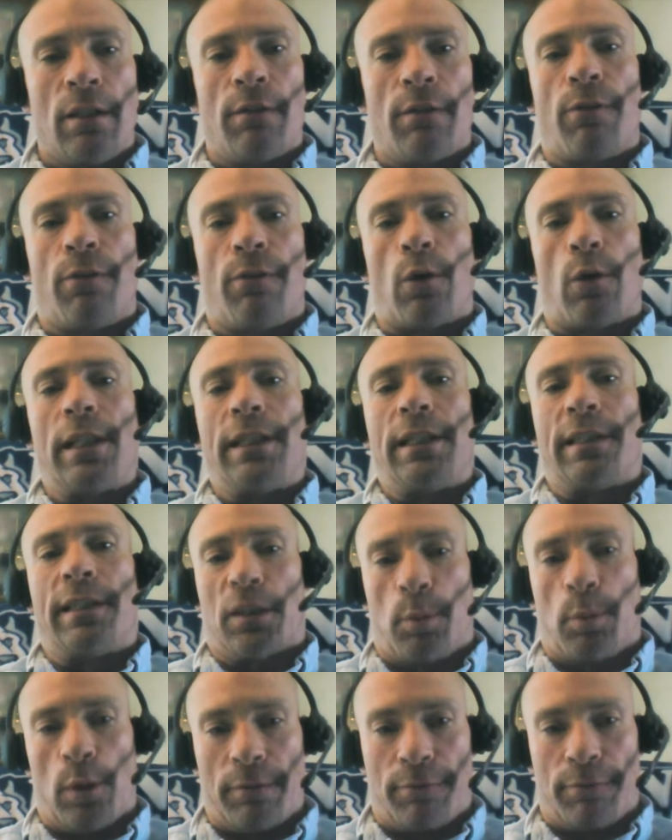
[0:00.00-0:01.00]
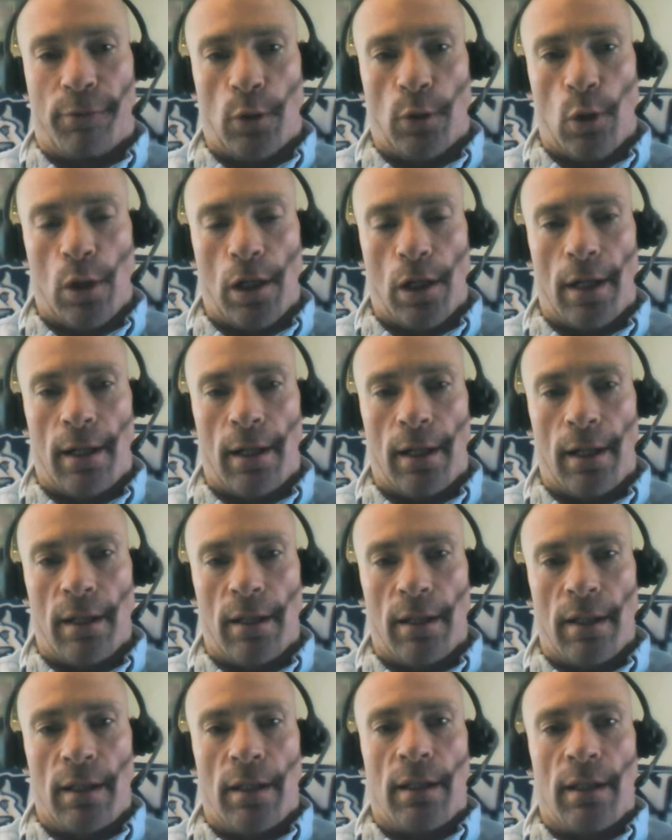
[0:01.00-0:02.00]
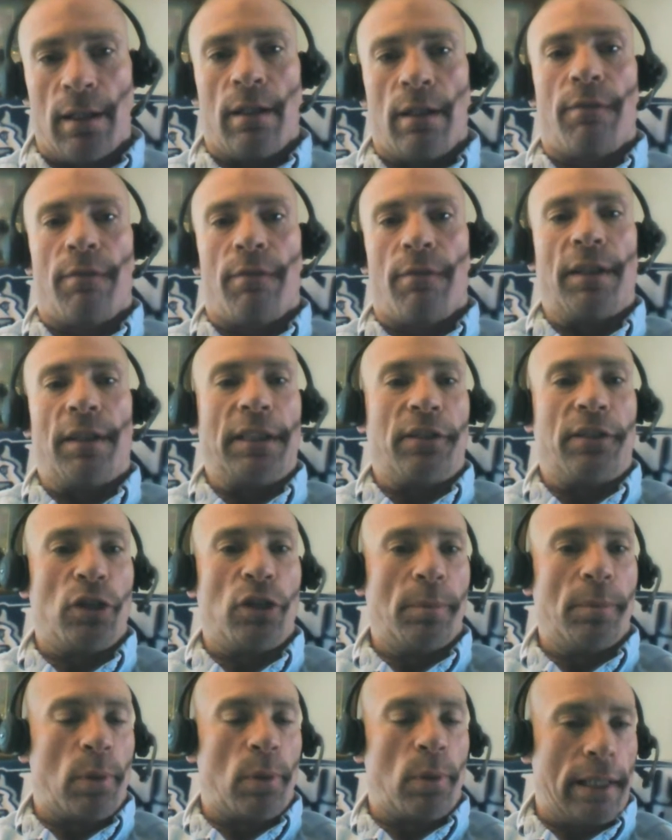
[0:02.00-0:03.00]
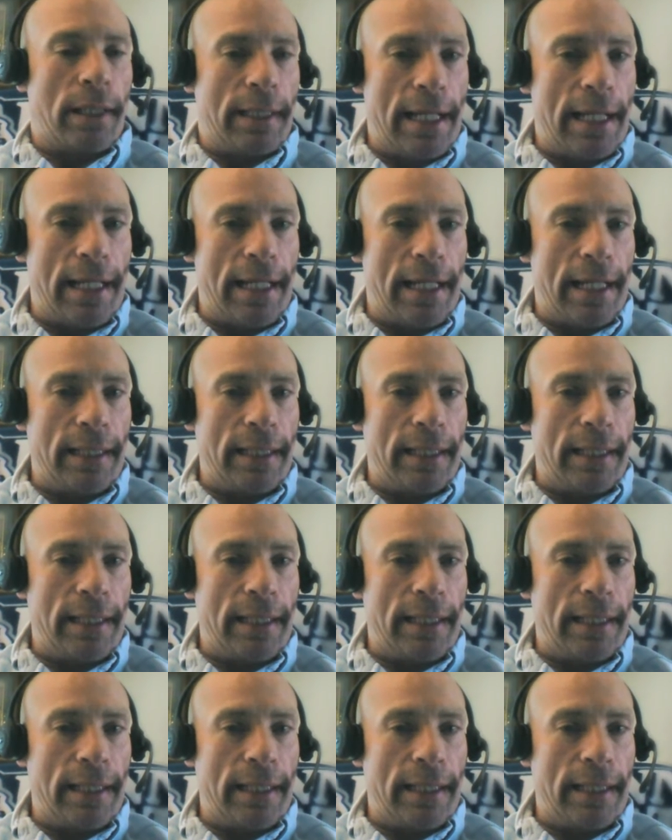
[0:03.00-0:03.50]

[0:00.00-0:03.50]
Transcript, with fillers: 46.4, 52.8,